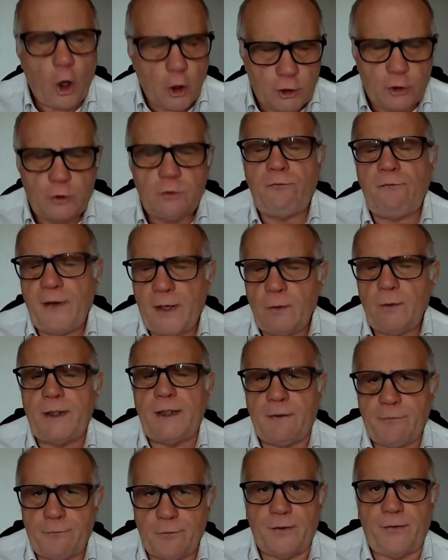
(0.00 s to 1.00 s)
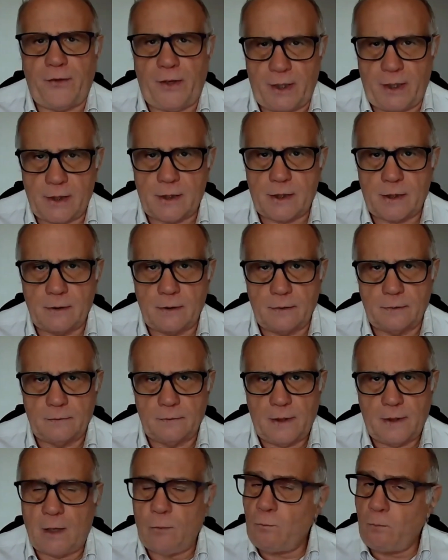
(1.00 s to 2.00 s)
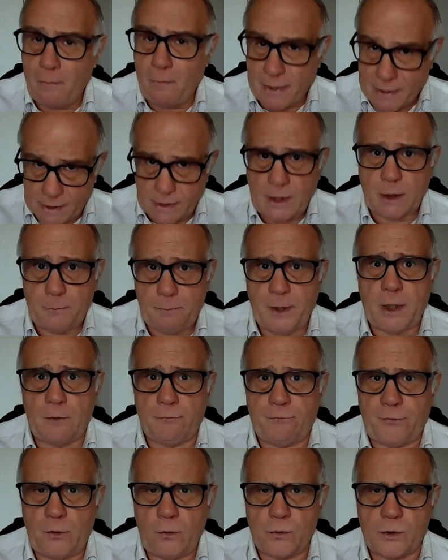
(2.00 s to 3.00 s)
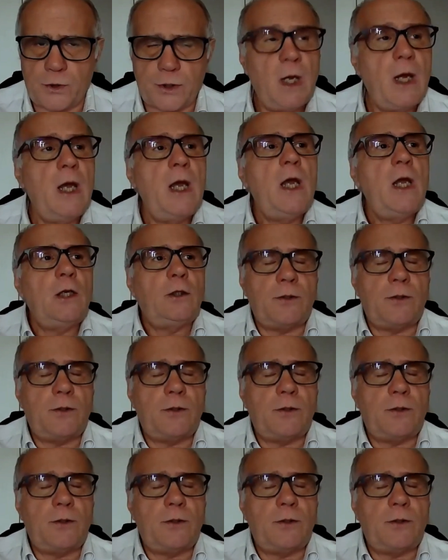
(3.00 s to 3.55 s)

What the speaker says: are two very different things and must not be confused.